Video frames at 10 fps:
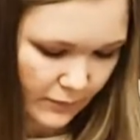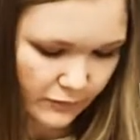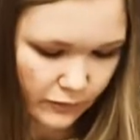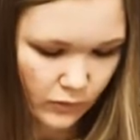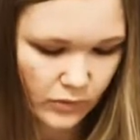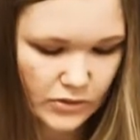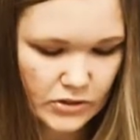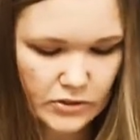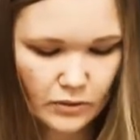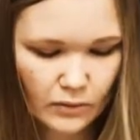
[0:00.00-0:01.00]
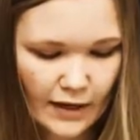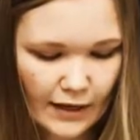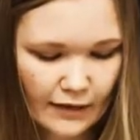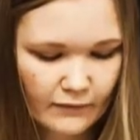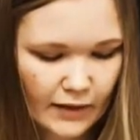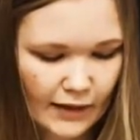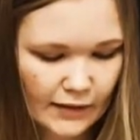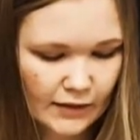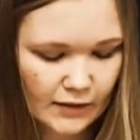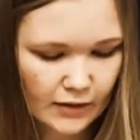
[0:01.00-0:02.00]
before, so I have
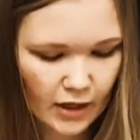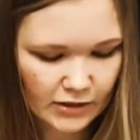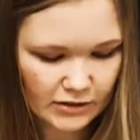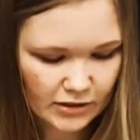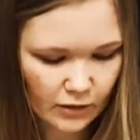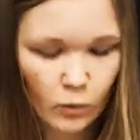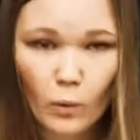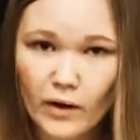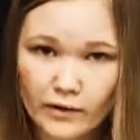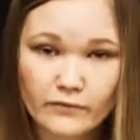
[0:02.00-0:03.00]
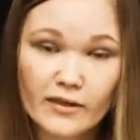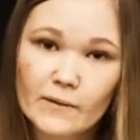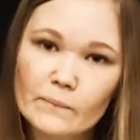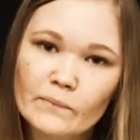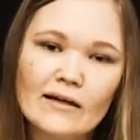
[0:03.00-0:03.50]
like cut one of them,